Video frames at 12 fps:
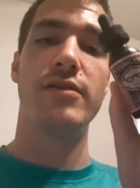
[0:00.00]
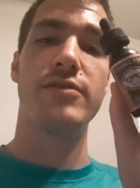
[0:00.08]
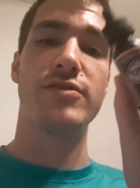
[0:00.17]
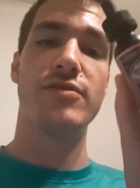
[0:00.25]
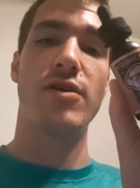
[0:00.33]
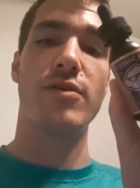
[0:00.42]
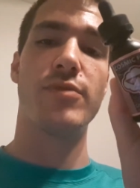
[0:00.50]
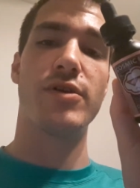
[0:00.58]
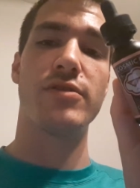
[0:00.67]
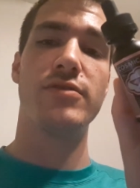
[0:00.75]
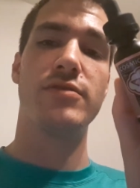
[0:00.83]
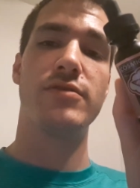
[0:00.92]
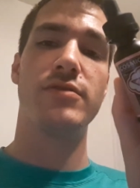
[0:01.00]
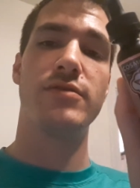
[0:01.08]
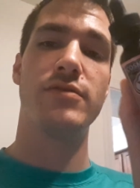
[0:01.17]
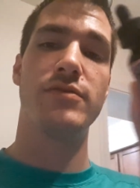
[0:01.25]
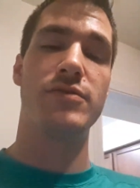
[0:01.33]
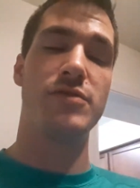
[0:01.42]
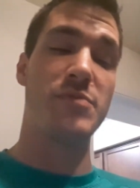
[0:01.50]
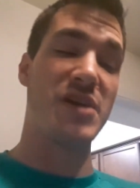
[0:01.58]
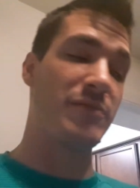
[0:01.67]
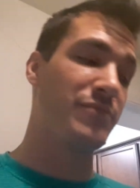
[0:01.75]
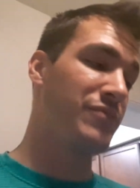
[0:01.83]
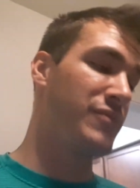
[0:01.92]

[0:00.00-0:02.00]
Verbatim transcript: starburst. To me.